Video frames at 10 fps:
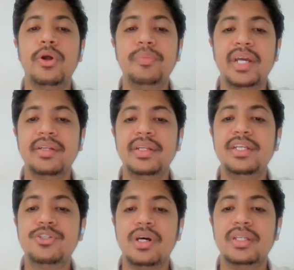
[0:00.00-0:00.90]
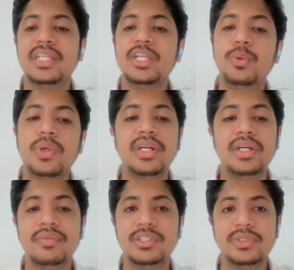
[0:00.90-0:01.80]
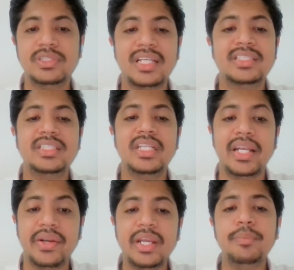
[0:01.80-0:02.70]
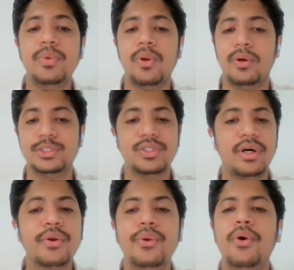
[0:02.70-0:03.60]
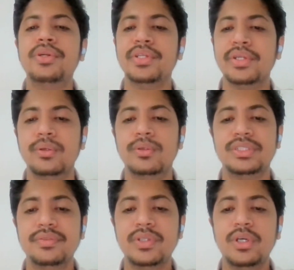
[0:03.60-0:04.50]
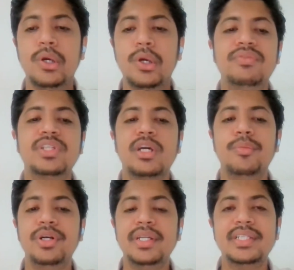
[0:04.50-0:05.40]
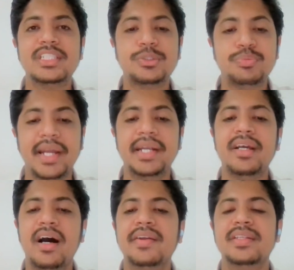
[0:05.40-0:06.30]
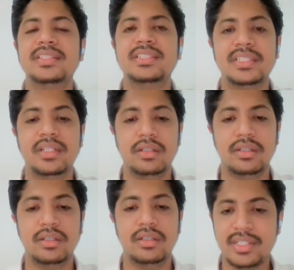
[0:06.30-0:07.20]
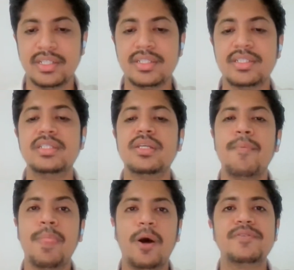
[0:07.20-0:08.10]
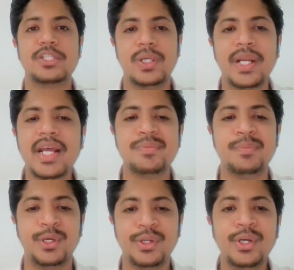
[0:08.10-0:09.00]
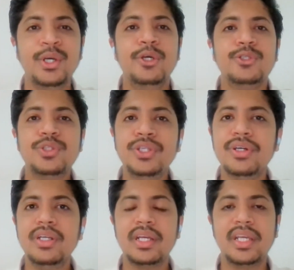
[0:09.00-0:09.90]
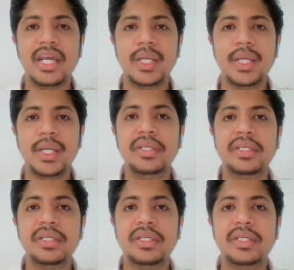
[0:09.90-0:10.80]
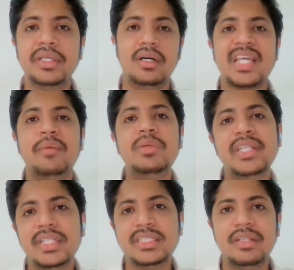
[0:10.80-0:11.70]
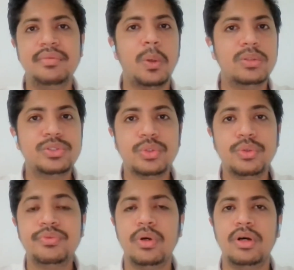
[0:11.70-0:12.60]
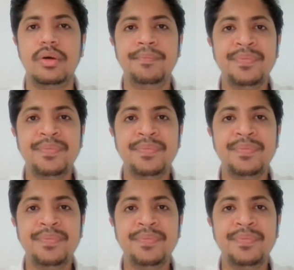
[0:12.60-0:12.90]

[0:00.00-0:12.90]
to non-binary, trans, and queer individuals, as the rape laws are not inclusive of the community despite higher incidences of sexual harassment. So here again, we simultaneously we also